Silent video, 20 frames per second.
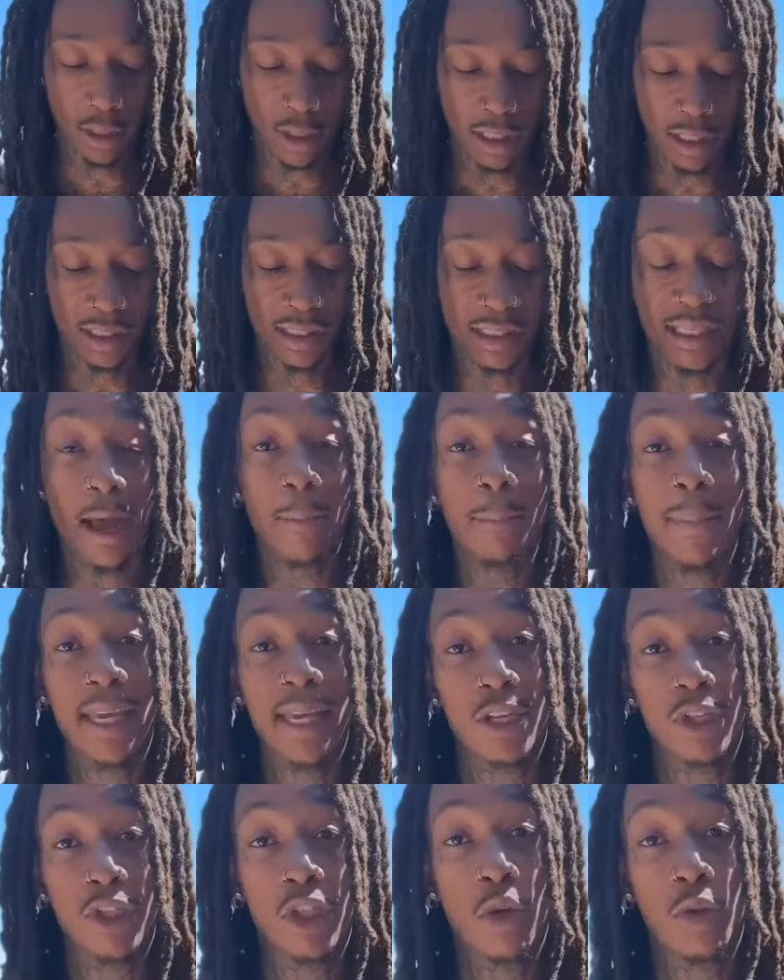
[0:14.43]
Stop
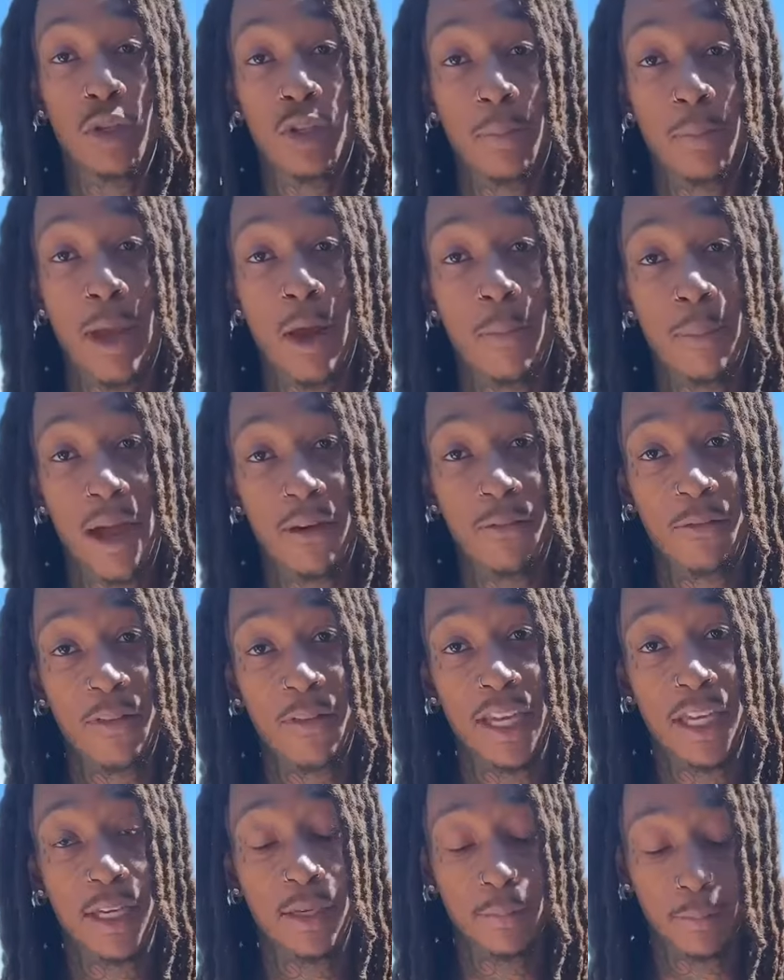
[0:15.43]
Making Jokes About My Feet.